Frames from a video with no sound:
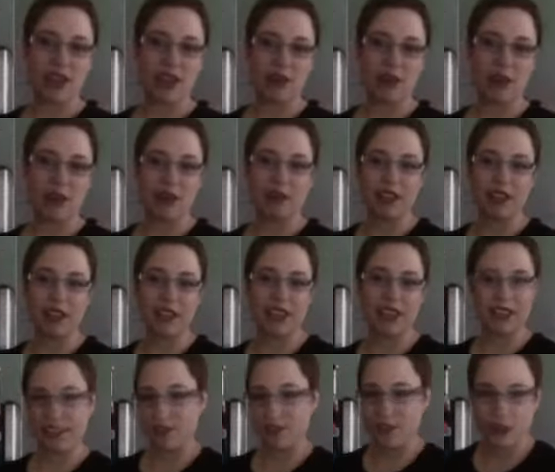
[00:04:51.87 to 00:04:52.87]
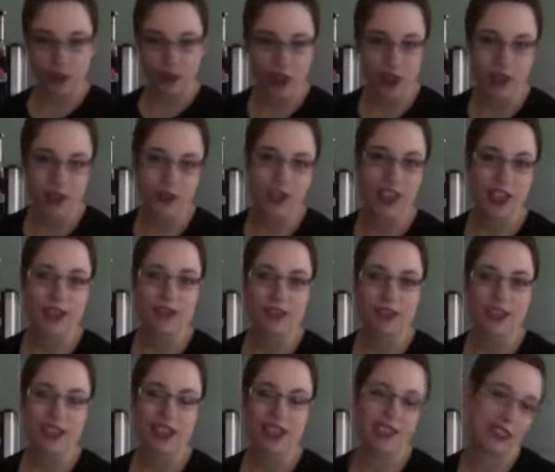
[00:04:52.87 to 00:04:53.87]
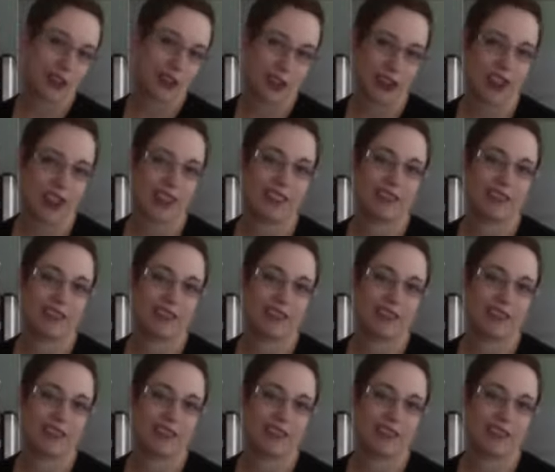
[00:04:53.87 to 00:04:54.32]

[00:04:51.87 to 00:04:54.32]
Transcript: Public, if you're not okay with that, sorry.